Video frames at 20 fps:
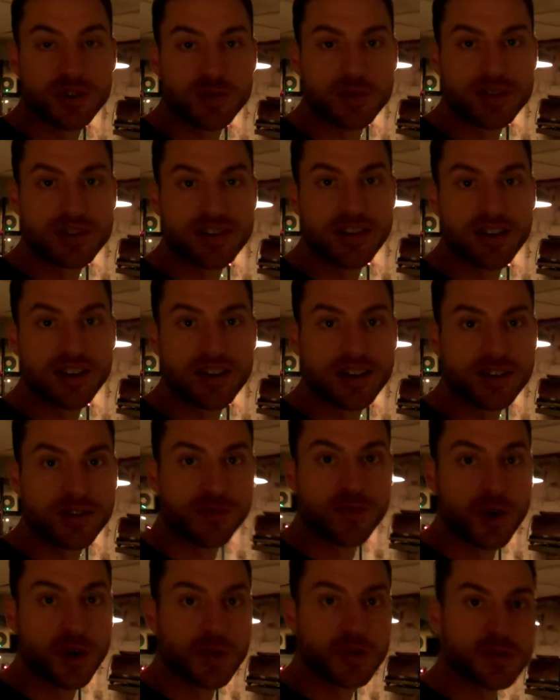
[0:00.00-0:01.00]
We're gonna be selling at
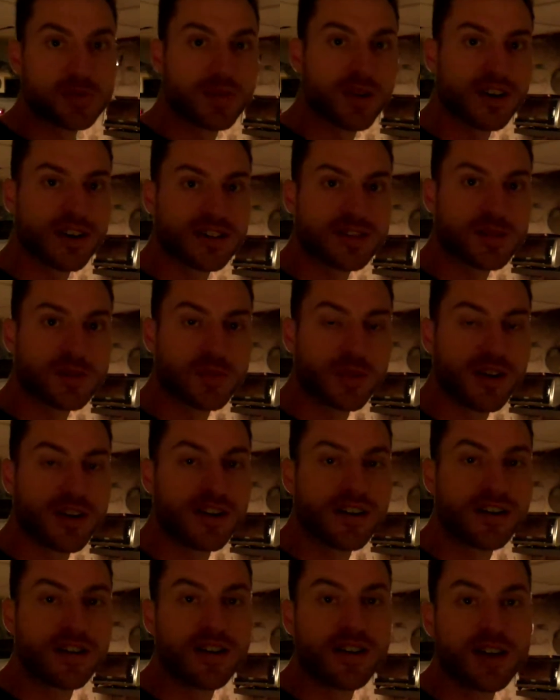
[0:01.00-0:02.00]
the farmers market
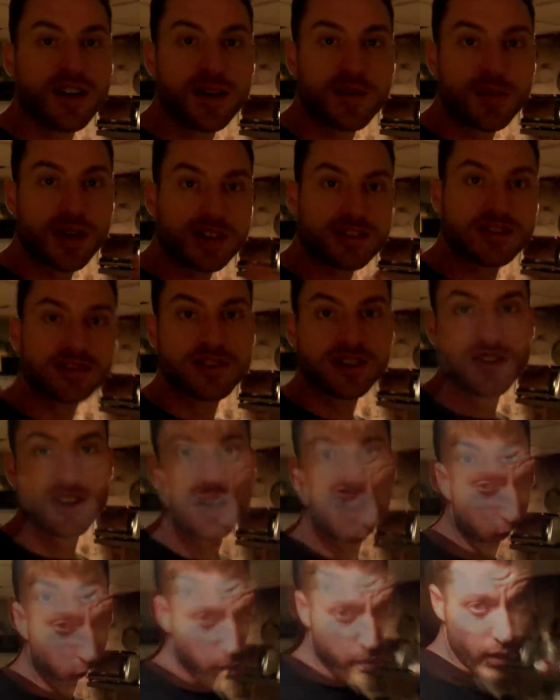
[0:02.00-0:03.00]
tomorrow. About to show you
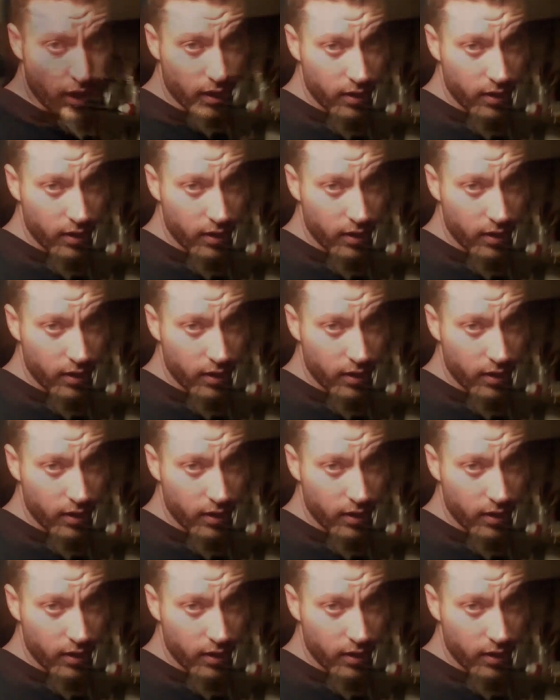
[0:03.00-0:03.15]
how to make.